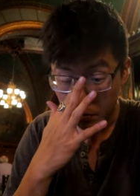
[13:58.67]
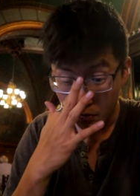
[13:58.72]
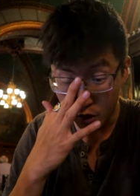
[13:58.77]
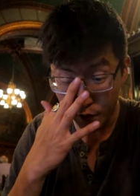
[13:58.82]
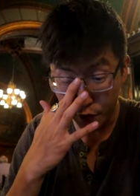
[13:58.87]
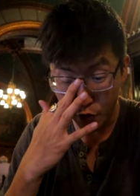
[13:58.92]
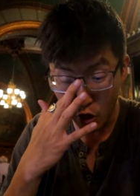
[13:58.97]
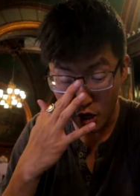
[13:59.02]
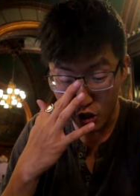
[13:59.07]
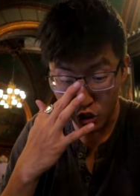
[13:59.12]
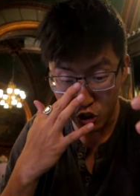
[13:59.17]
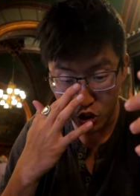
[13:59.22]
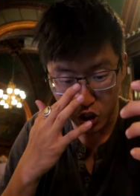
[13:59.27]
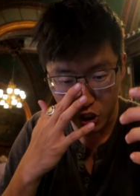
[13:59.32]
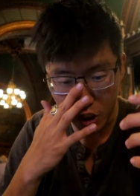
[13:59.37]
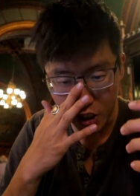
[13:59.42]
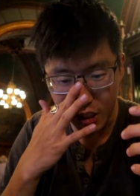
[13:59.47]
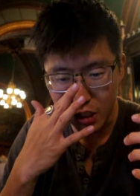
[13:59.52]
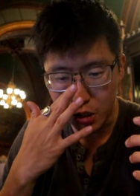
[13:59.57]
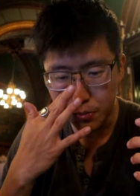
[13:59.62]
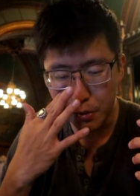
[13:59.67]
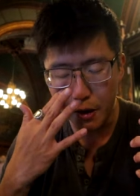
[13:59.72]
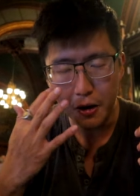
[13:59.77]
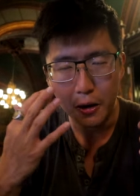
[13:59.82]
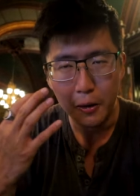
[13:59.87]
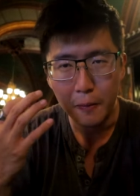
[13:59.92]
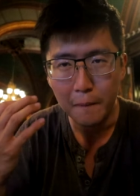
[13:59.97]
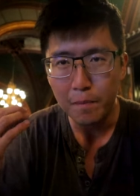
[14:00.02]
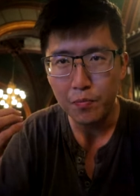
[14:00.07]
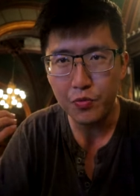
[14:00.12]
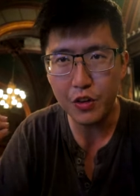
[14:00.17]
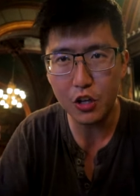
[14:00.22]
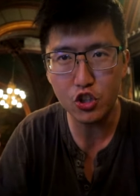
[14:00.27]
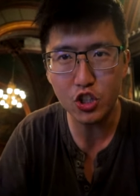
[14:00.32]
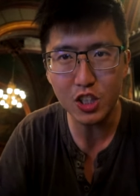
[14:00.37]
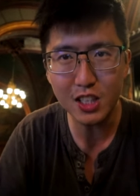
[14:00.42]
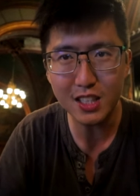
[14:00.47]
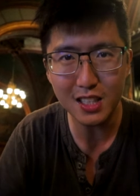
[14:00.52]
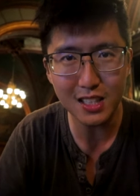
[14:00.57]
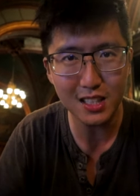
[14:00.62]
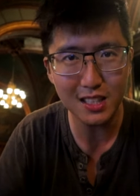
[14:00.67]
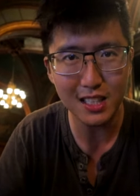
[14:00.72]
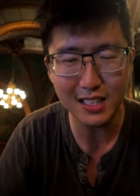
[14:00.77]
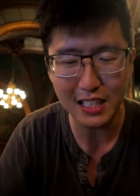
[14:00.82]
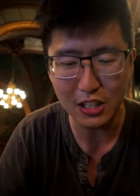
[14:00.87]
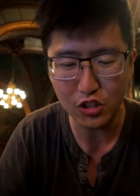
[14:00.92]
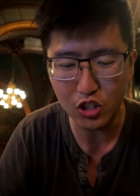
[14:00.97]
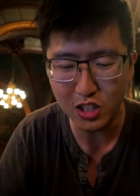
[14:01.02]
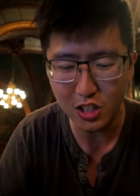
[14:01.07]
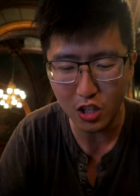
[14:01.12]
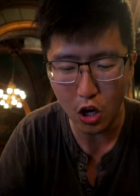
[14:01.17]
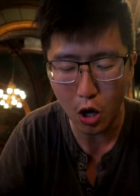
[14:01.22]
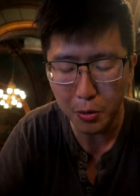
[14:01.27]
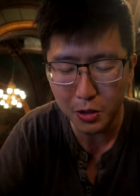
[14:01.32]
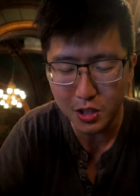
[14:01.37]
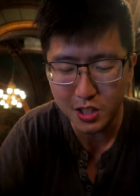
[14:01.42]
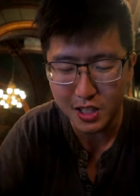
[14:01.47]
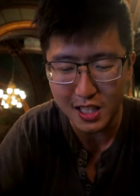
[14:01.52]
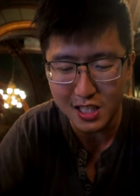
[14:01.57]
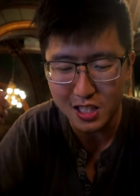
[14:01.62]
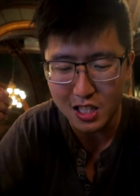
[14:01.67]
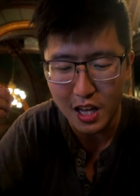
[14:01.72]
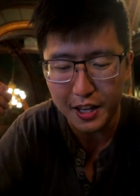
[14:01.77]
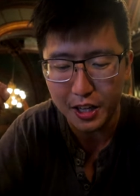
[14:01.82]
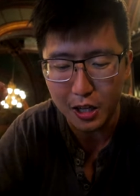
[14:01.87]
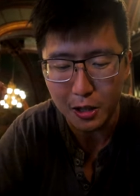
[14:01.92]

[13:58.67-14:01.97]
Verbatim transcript: You've got cheese, but the cheese doesn't taste like cheese. It almost tastes like